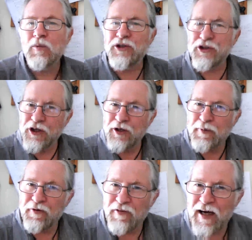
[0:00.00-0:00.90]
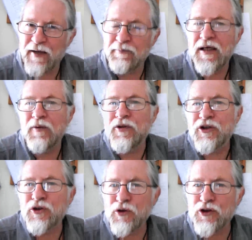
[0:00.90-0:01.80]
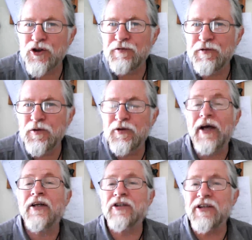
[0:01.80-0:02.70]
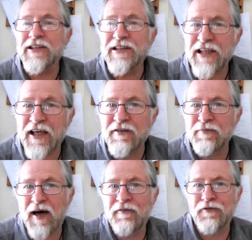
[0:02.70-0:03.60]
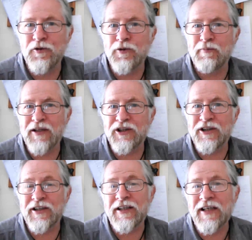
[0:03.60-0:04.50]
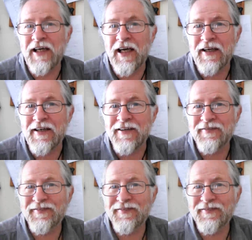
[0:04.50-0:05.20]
which is going to provide me with a source of food, and it's going to save my food budget in the end.